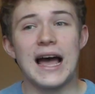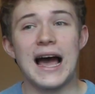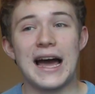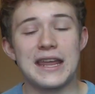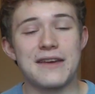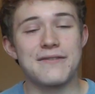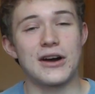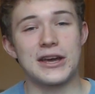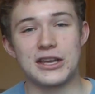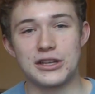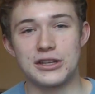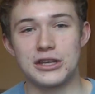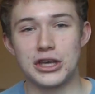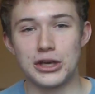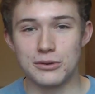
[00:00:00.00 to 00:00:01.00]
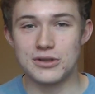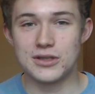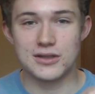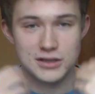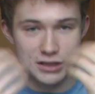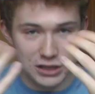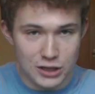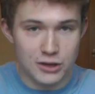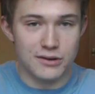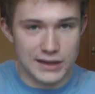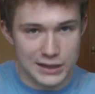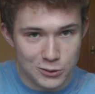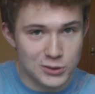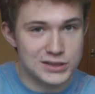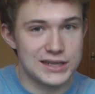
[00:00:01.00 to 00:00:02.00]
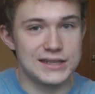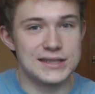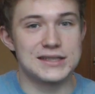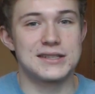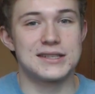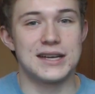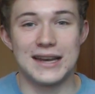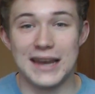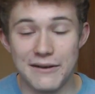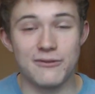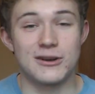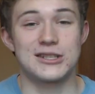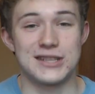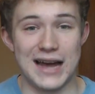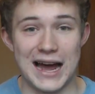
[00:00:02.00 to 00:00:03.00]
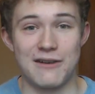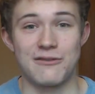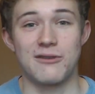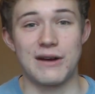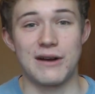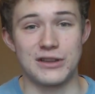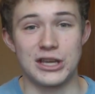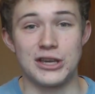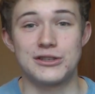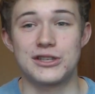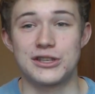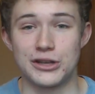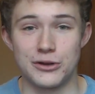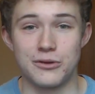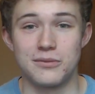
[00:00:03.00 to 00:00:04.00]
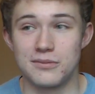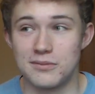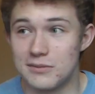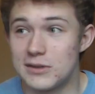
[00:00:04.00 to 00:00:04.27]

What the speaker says: and if I can use you, the audience, to leverage that ad revenue to